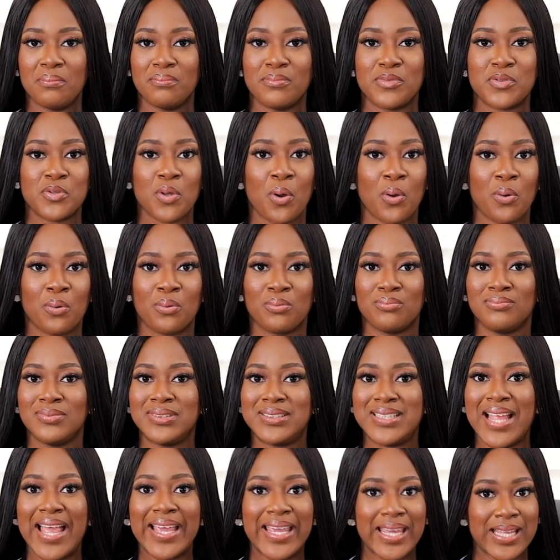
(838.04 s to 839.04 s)
So
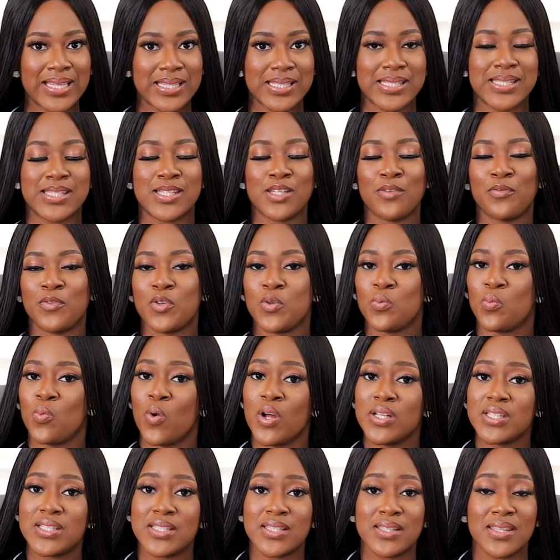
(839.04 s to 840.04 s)
leggings, if you
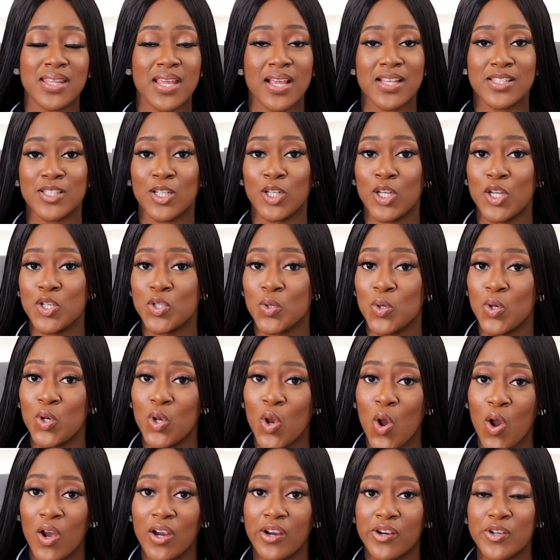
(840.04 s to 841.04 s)
want things a little
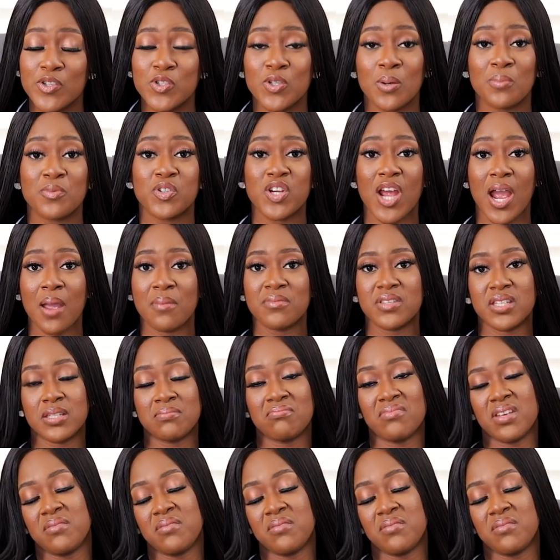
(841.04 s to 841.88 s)
longer, sometimes it